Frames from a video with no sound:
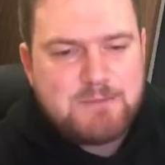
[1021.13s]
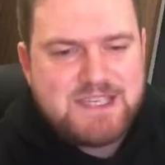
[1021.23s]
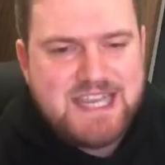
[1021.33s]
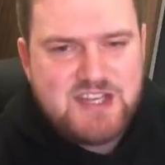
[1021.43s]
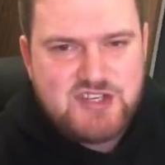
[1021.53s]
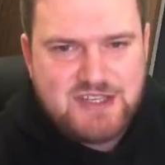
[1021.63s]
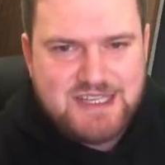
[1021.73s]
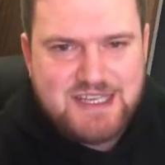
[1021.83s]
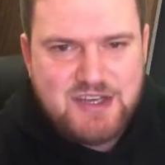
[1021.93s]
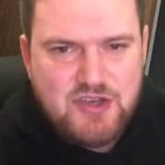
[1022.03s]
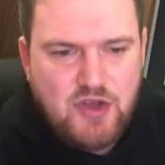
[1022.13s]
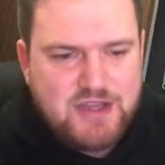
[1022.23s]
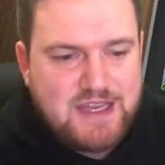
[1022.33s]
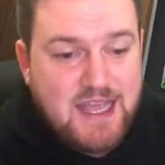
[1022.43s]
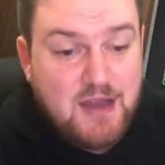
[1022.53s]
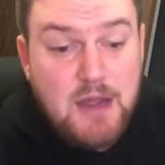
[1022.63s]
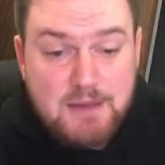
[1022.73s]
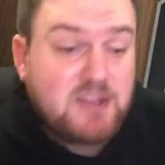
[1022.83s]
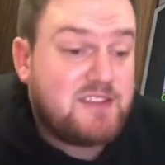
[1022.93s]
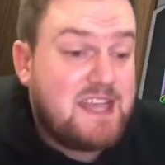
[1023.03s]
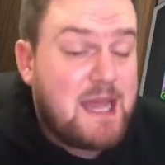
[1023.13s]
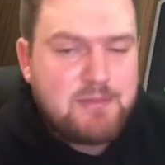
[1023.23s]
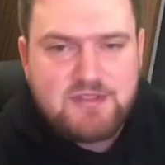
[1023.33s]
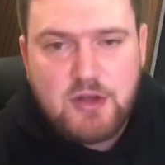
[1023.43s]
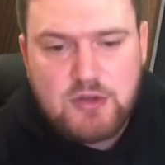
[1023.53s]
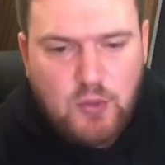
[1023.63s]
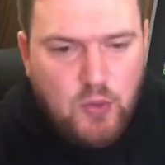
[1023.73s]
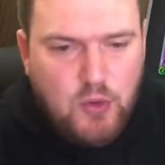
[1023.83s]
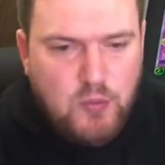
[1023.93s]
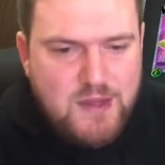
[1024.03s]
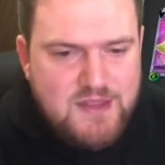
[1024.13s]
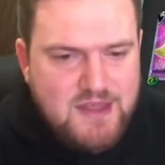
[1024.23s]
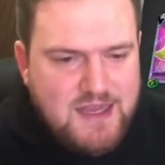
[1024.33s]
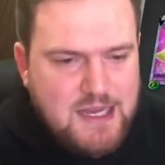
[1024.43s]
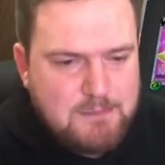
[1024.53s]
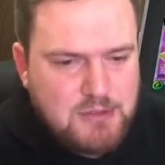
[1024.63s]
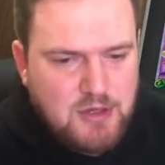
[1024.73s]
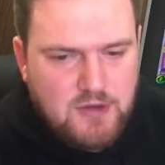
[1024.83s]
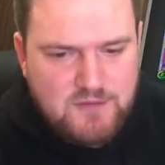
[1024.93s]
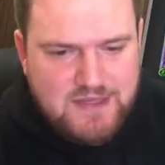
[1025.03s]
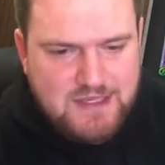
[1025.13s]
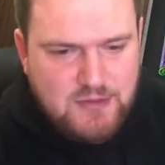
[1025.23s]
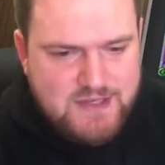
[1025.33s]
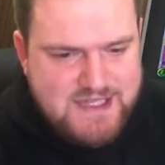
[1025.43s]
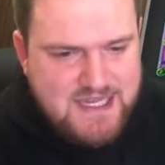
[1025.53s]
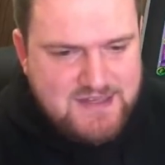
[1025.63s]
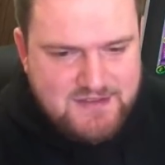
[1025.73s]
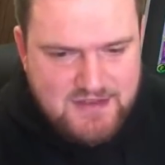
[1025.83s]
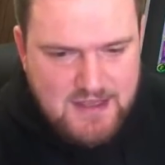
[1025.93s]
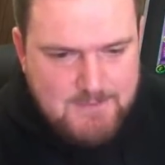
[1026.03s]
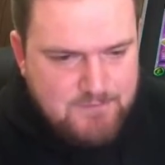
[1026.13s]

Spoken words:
potentially knock it out because of the Absol or with a couple of Giratinas.